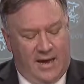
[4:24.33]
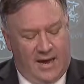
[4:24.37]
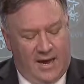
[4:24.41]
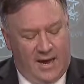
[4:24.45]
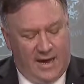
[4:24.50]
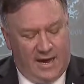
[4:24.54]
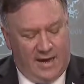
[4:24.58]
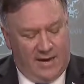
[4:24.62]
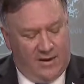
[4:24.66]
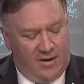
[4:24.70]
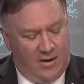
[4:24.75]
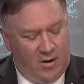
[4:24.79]

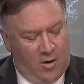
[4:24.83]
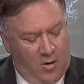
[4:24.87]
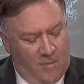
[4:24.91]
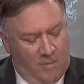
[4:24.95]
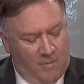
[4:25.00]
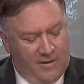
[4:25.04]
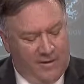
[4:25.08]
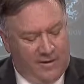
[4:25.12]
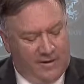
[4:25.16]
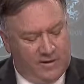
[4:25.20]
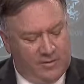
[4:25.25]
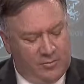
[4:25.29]
and
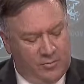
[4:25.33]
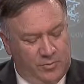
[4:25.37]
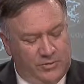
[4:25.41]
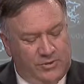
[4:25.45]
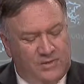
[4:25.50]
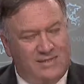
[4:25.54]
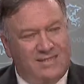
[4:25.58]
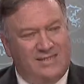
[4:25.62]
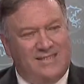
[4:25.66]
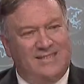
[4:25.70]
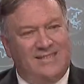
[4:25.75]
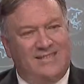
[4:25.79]
openness, which
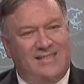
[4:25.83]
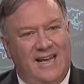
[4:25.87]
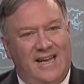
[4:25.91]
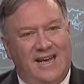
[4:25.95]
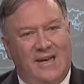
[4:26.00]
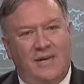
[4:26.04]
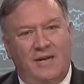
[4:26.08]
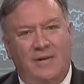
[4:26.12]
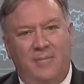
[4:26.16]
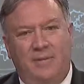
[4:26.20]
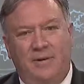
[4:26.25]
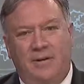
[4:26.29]
is
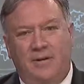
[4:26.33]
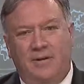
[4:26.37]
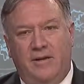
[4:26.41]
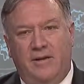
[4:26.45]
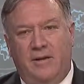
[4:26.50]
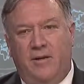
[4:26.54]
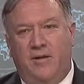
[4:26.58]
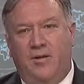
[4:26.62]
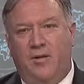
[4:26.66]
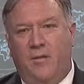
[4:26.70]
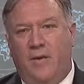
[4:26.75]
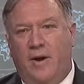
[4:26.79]
steadily
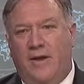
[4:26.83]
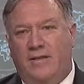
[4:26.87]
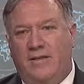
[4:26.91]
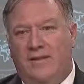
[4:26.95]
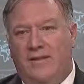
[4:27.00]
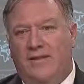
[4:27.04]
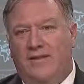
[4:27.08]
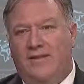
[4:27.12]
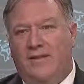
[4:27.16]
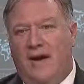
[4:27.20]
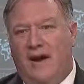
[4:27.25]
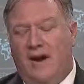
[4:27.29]
building throughout the
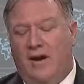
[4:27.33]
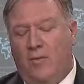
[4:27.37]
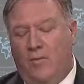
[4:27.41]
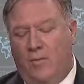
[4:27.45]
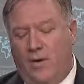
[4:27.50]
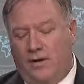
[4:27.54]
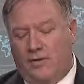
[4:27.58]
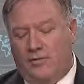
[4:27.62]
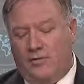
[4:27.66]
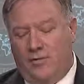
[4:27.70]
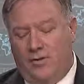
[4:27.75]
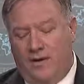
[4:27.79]
entire
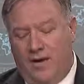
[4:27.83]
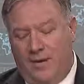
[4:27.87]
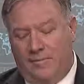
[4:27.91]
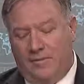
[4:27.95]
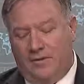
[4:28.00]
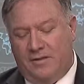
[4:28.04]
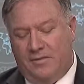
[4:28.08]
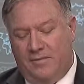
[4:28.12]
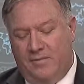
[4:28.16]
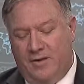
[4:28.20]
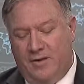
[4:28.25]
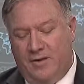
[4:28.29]
Western
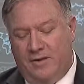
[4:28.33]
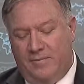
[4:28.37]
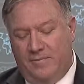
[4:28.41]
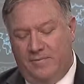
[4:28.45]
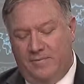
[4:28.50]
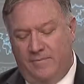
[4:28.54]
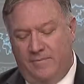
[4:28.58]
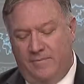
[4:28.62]
Hemisphere.